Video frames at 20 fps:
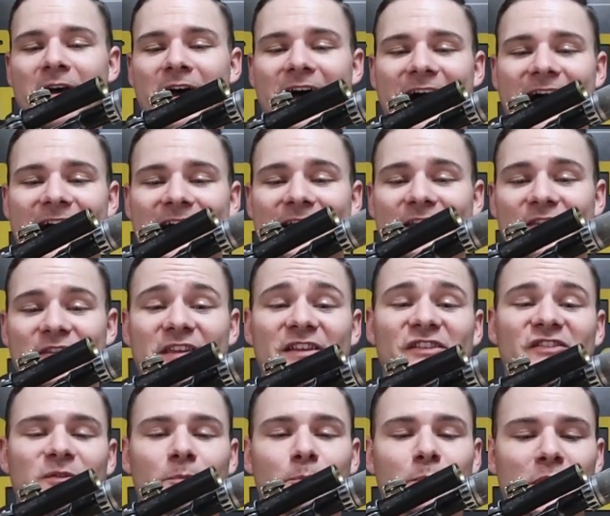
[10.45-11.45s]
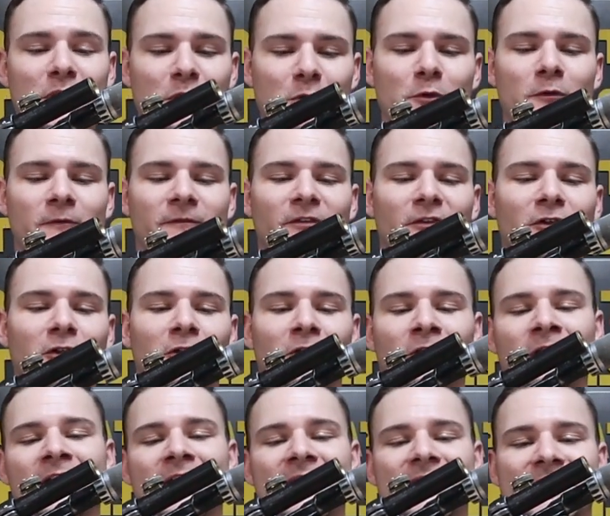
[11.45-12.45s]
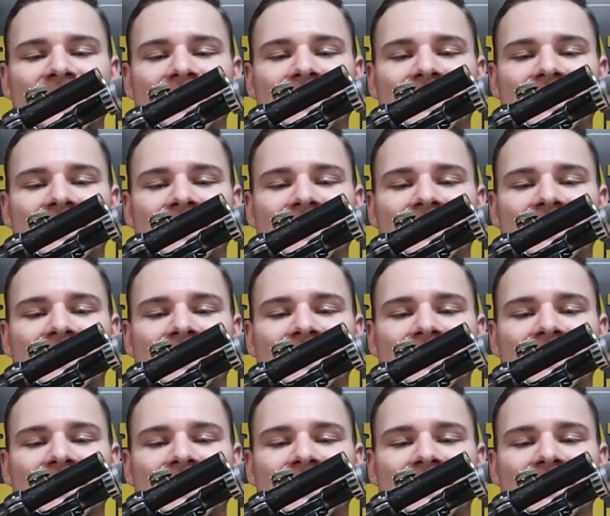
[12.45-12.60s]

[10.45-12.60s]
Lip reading: this beautiful